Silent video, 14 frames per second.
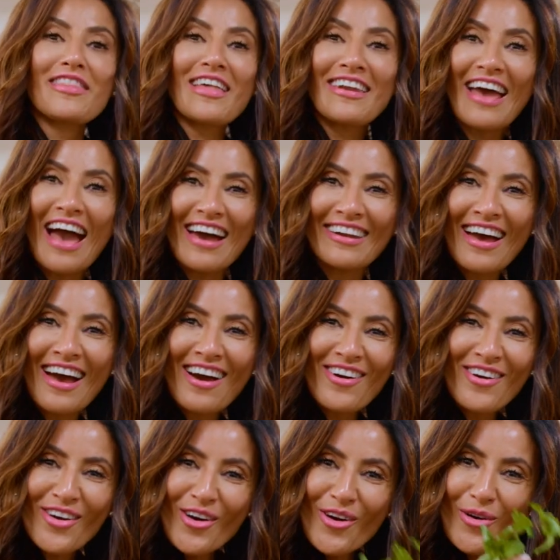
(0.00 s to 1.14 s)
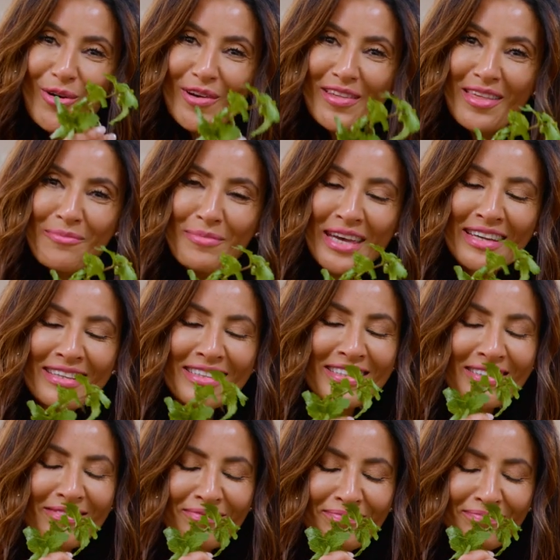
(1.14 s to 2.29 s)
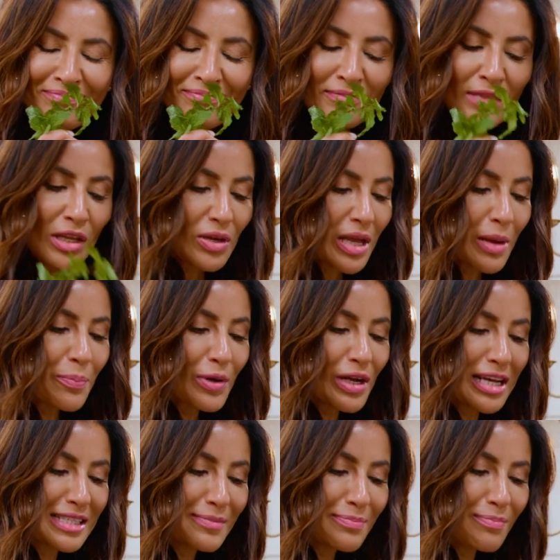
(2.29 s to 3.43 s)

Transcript: the na'ana or the mint, you can put as